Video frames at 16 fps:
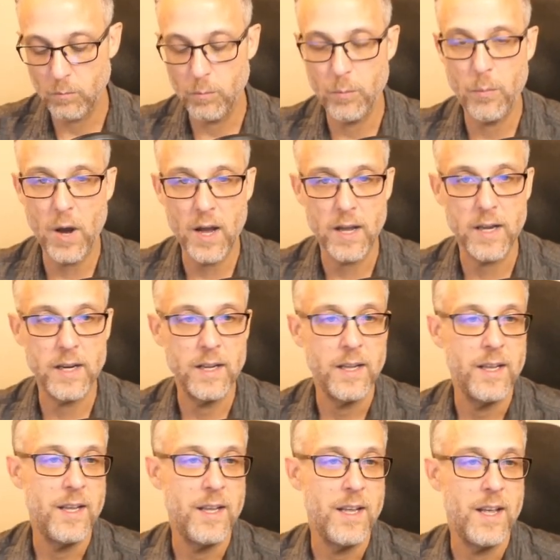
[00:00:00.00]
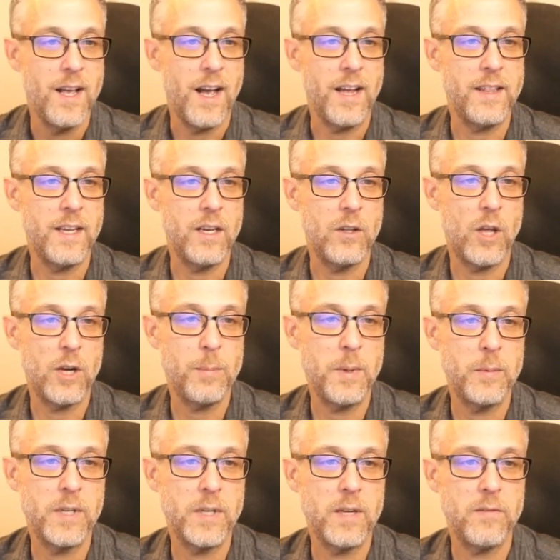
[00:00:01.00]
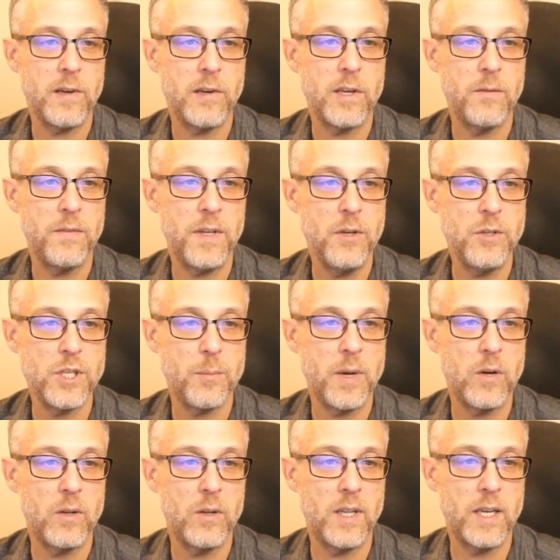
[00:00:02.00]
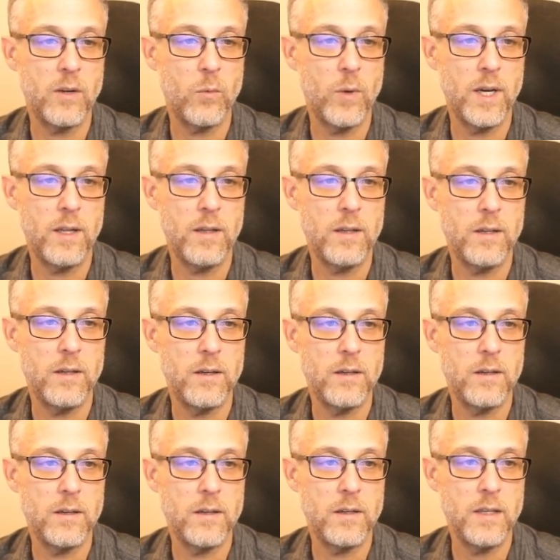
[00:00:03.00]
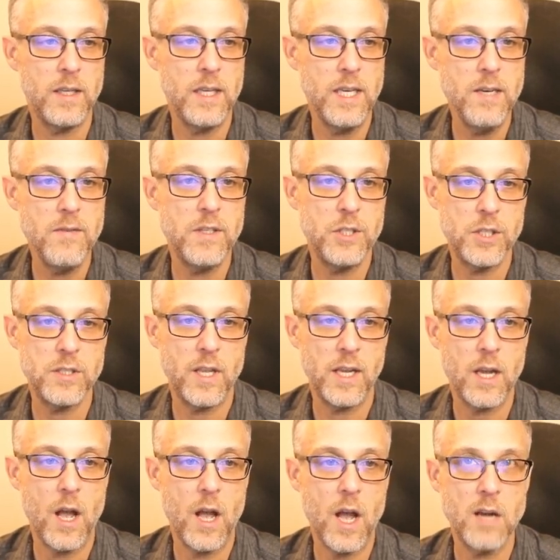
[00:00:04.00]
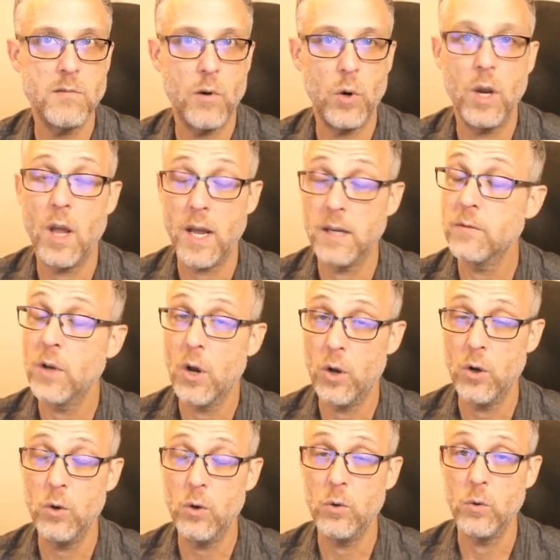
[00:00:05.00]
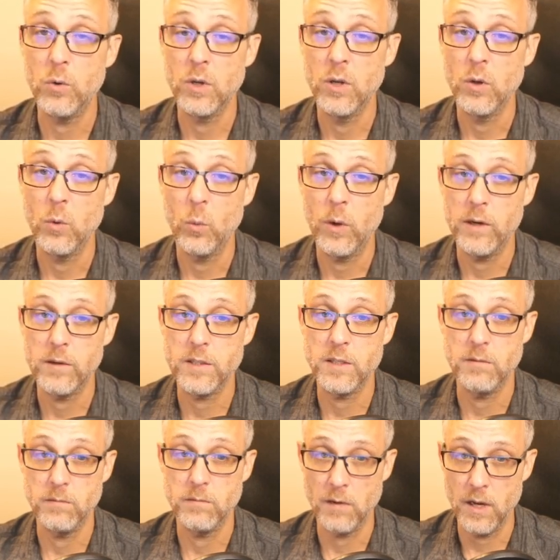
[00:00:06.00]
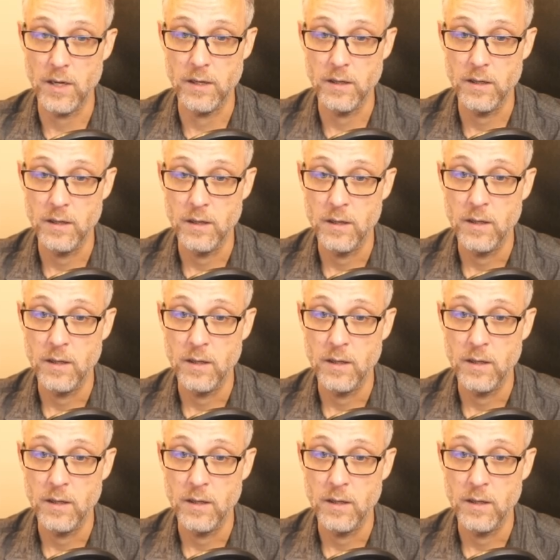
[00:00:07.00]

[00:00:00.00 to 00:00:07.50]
But I think a lot of people get very confused about, like, well, even just like I wrote a line of code, where does it run?